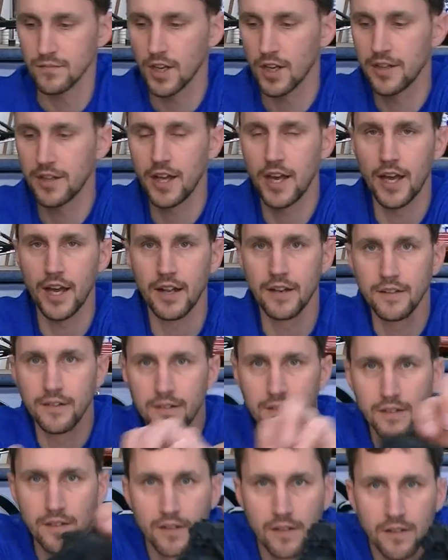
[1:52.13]
And then
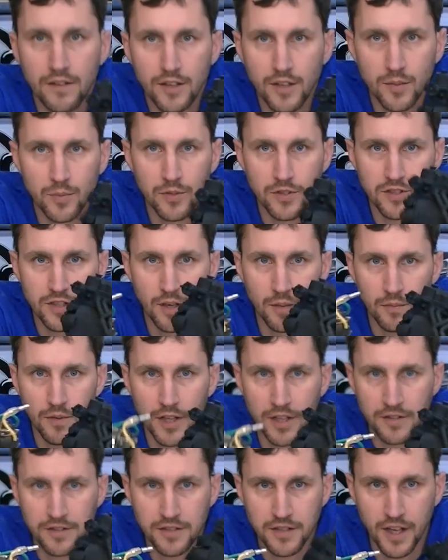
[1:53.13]
you can put something
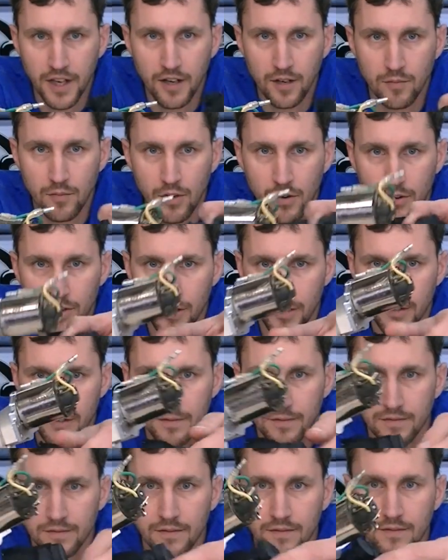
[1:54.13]
like a scale motor
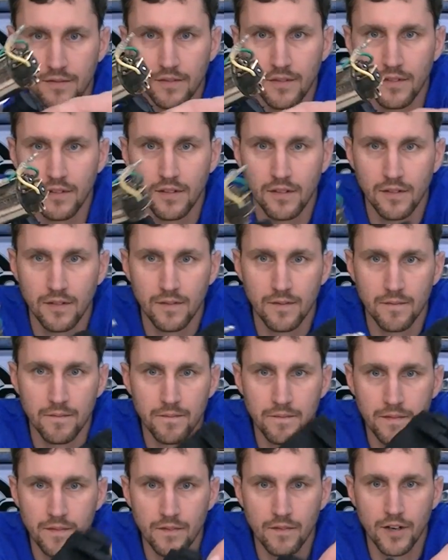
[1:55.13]

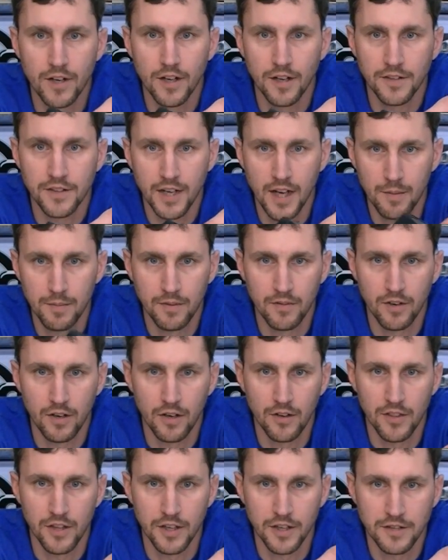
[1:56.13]
right on top of
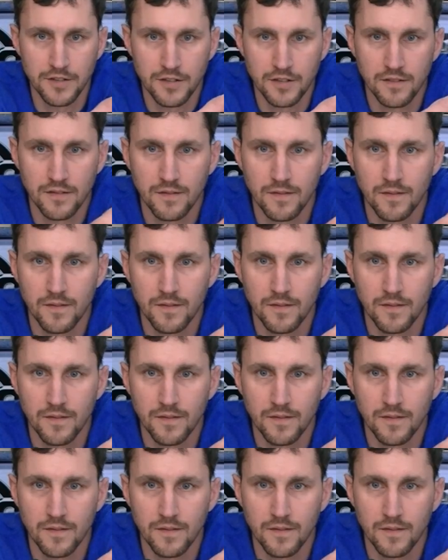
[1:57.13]
all this.